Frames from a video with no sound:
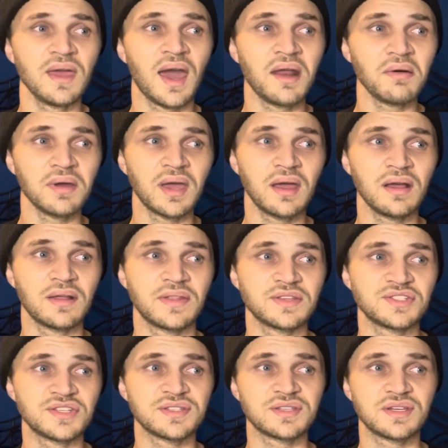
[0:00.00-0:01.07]
I don't care that
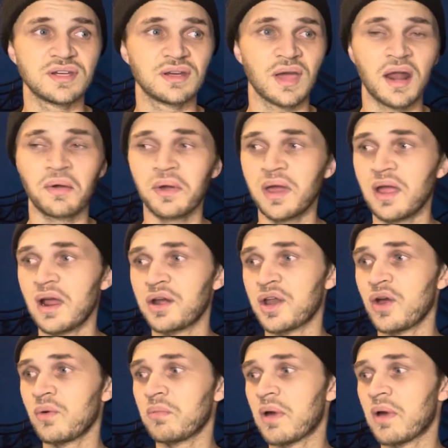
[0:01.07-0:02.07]
she's here. I don't care. Nope.